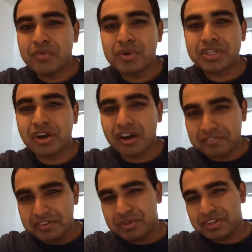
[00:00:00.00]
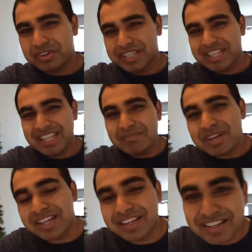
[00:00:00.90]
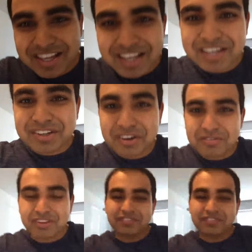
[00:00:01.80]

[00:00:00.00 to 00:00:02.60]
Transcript: which often was greatly limiting in terms